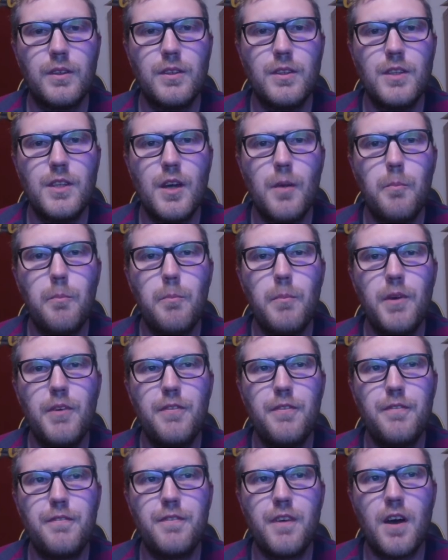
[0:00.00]
Number
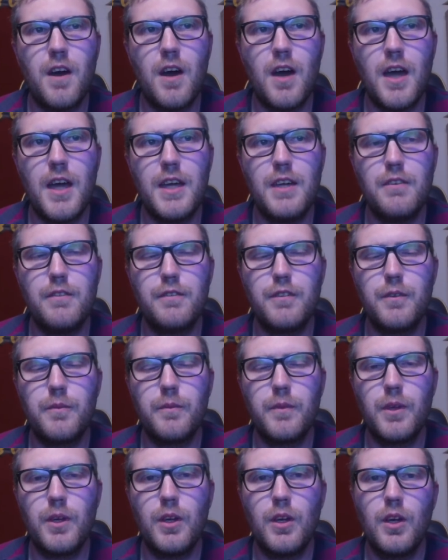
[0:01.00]
5.
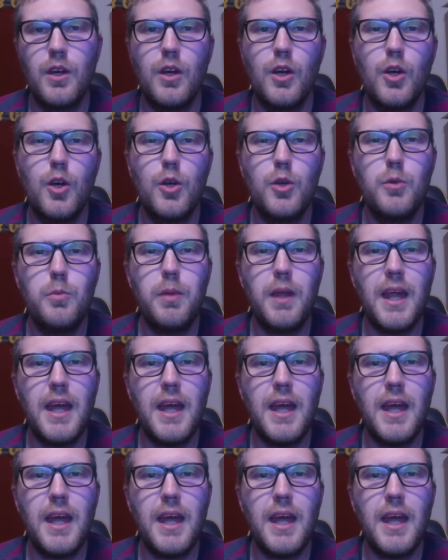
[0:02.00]
Who